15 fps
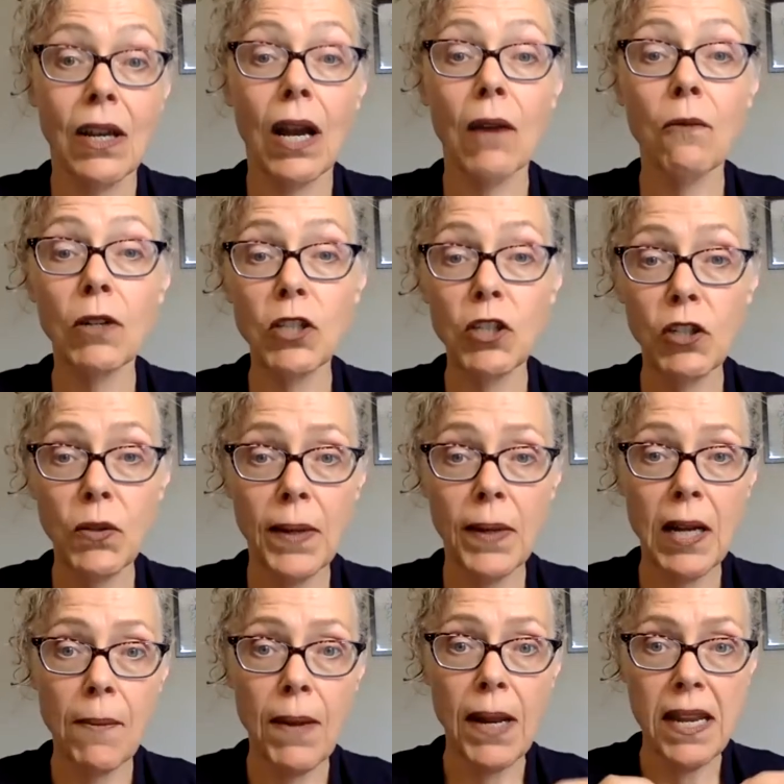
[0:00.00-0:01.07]
I want you to
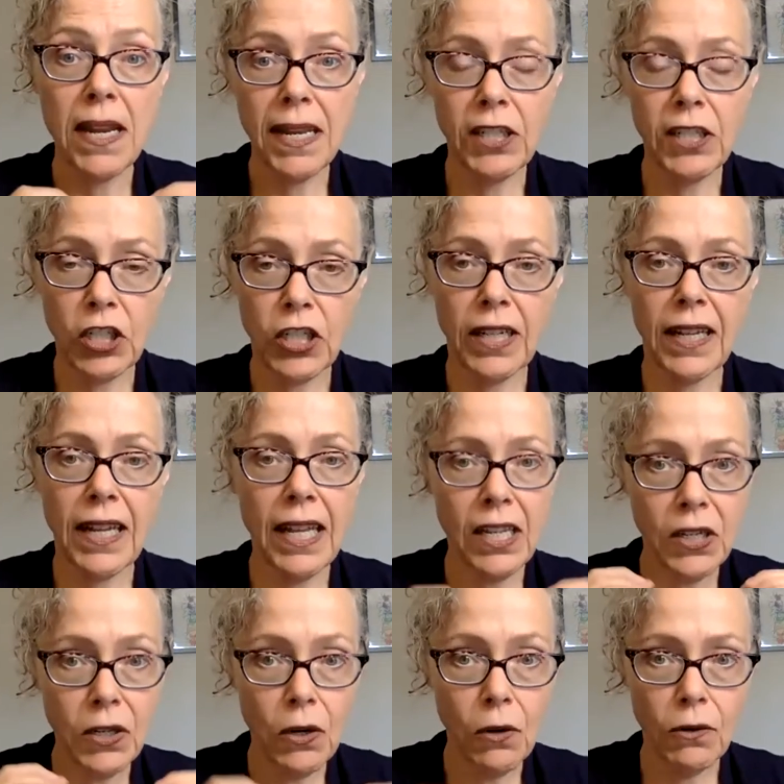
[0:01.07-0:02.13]
become a ninja at
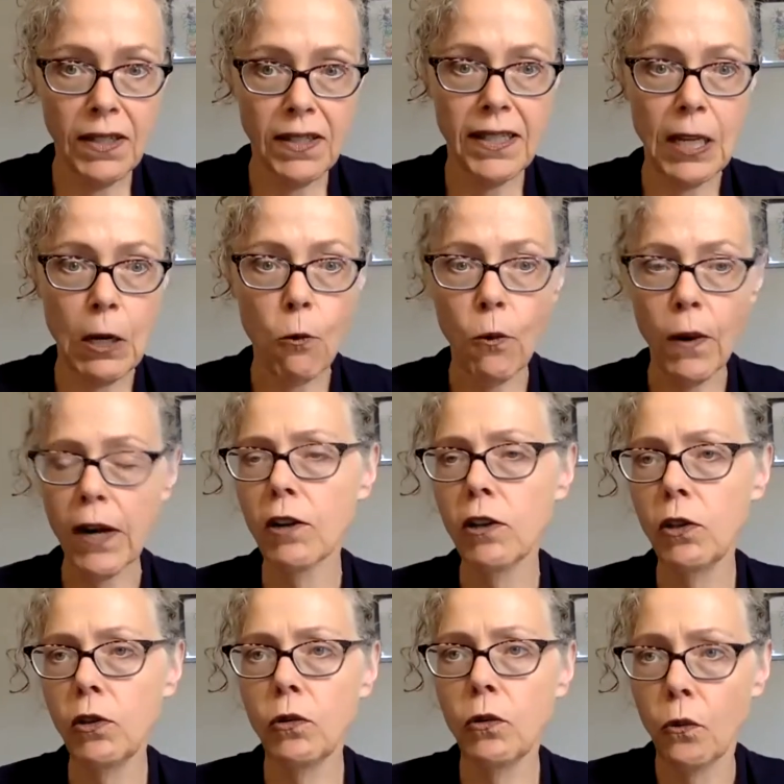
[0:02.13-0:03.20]
noticing
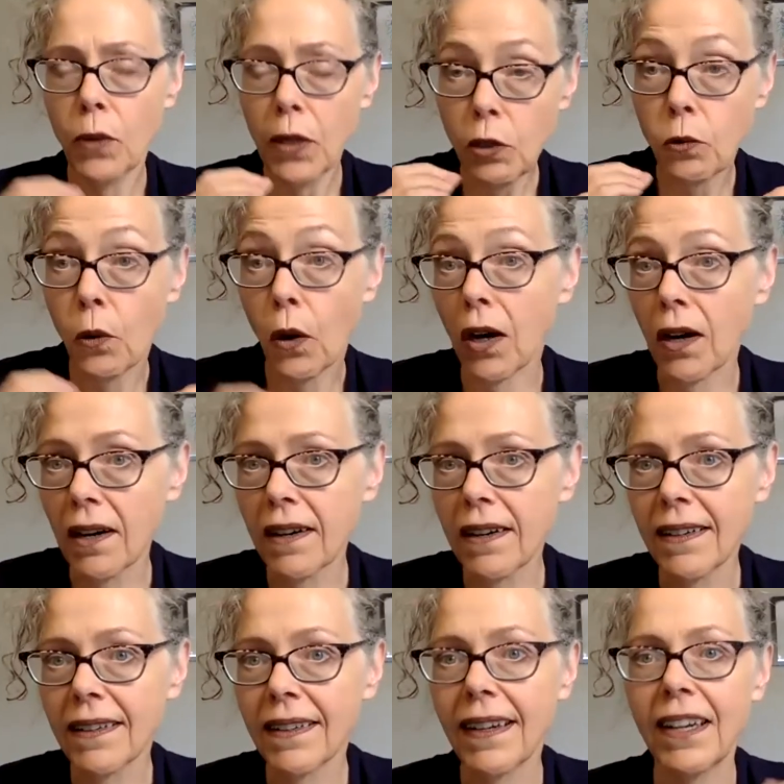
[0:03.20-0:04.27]
when you are
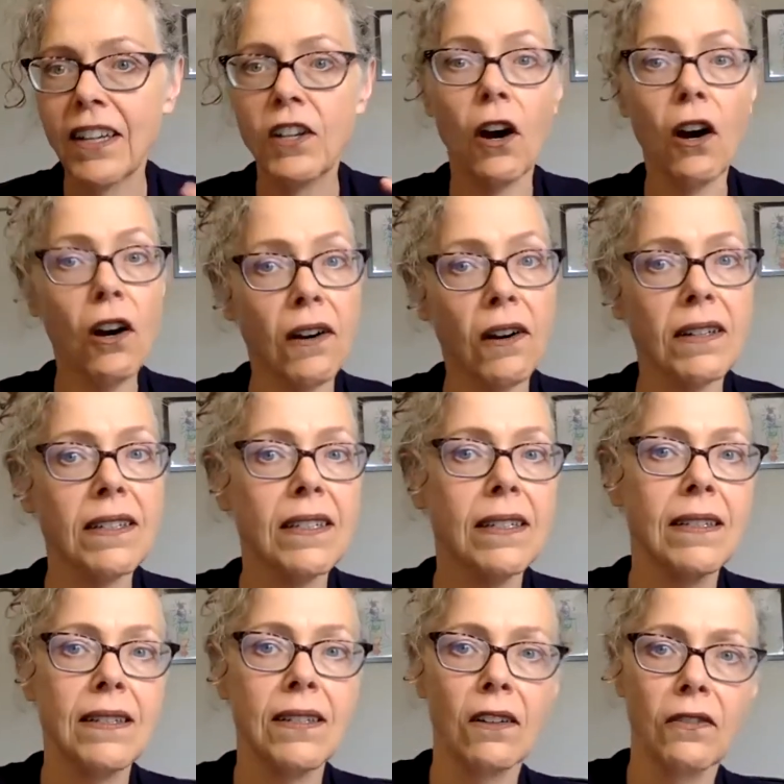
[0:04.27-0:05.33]
and aren't in
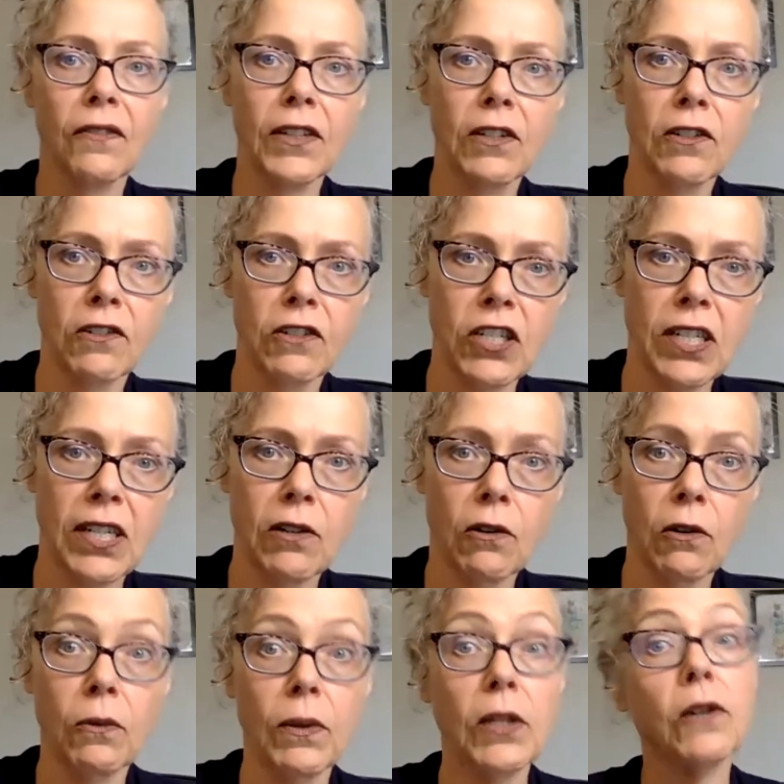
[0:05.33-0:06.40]
self energy, or
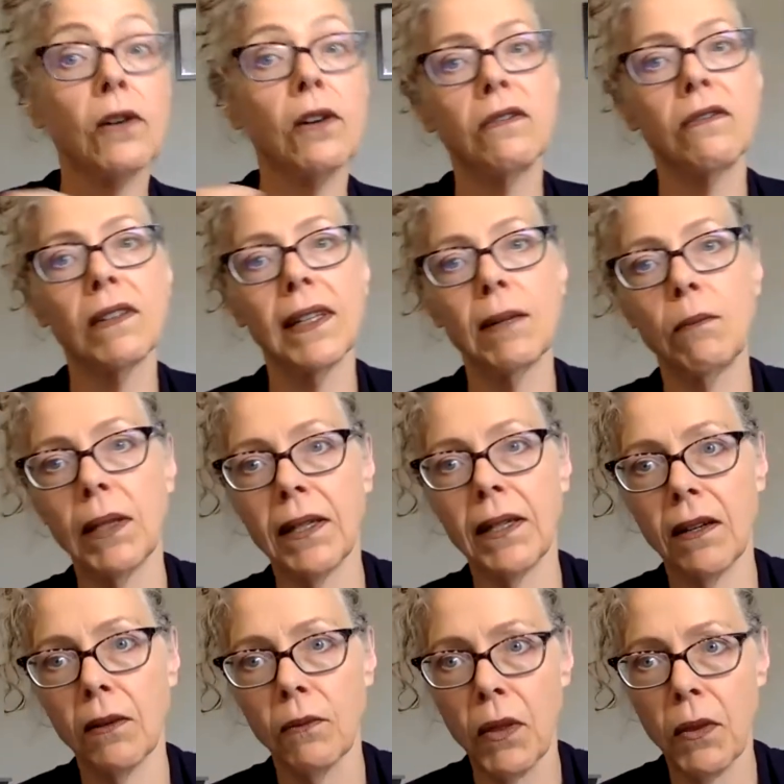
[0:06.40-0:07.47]
when you're overly
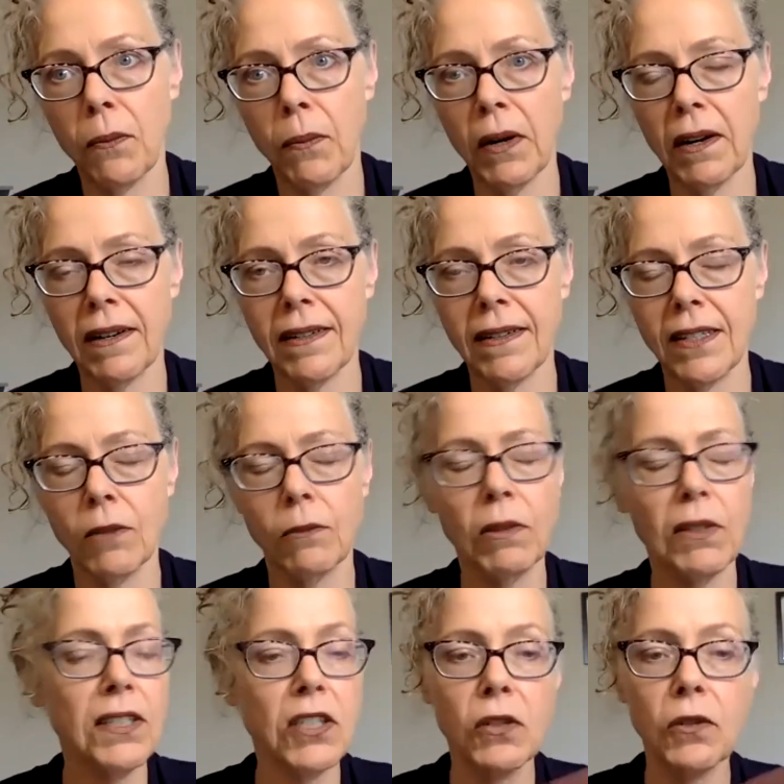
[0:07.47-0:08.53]
blended with a part. So we'll
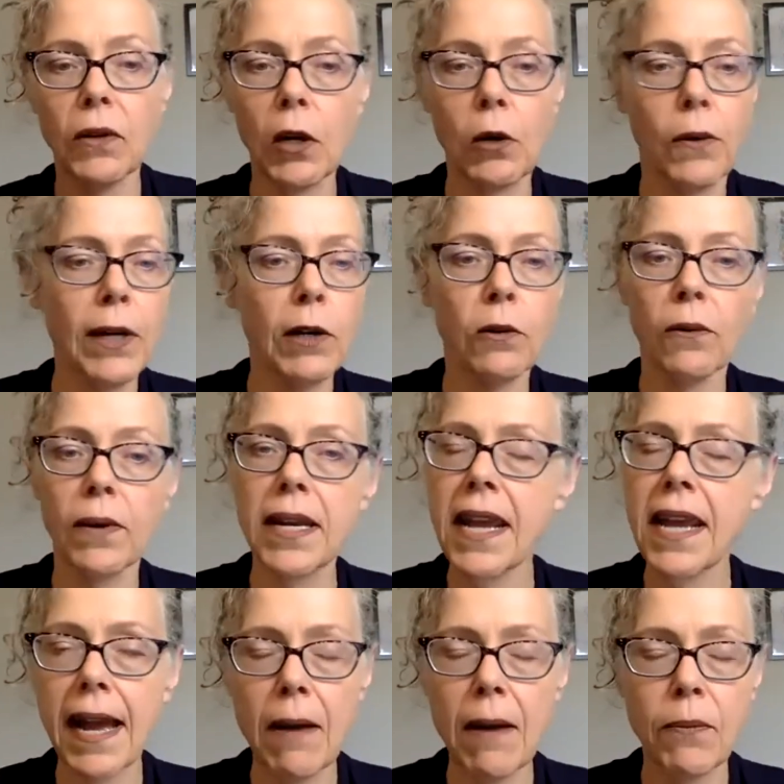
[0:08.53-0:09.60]
just do a quick
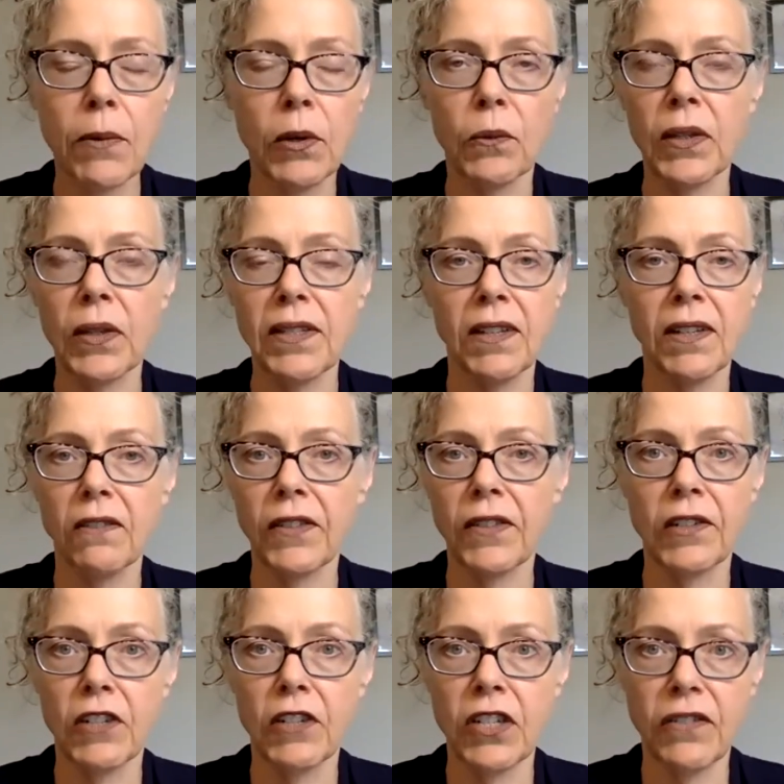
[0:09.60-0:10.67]
recap on what self
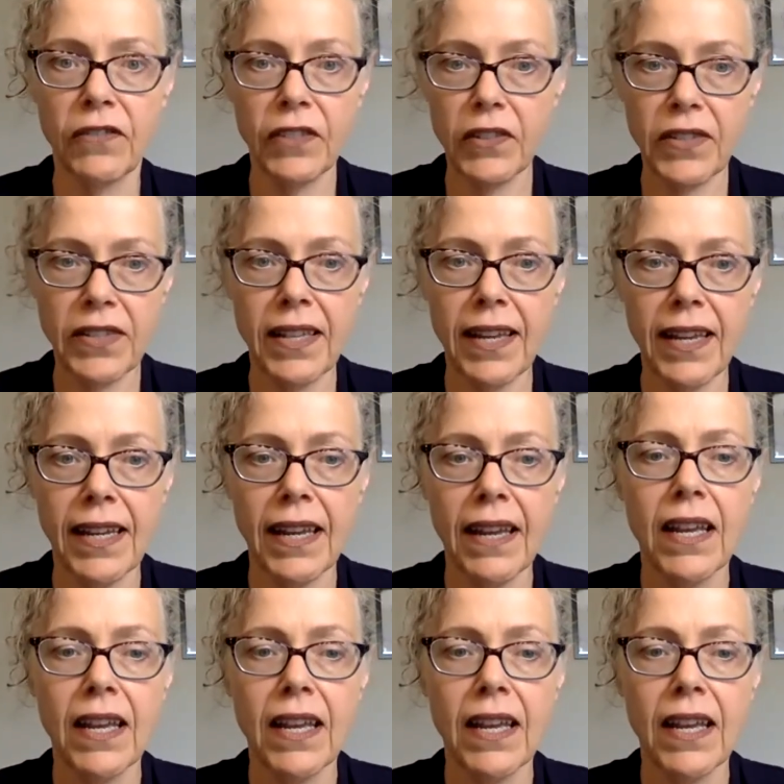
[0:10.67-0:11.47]
energy feels like.